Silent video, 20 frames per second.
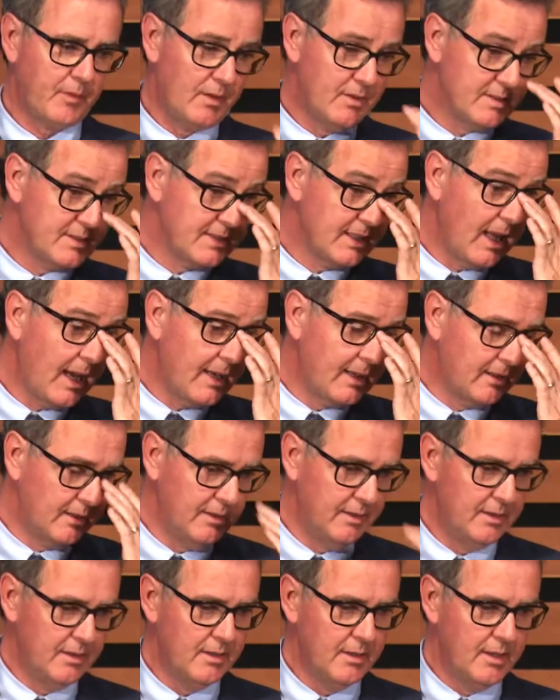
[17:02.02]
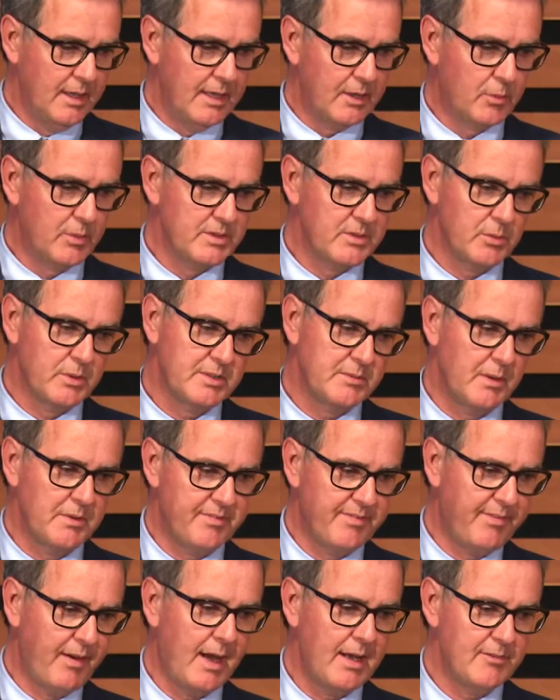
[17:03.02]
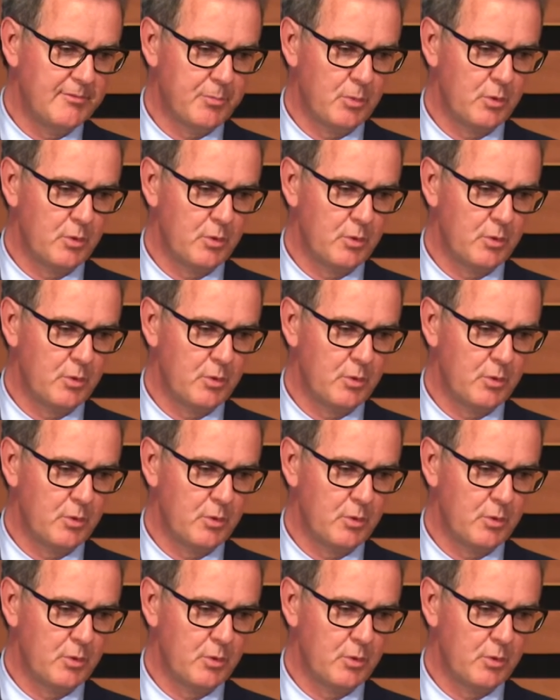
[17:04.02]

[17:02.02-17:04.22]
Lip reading: slightly, increase the risk by 5%,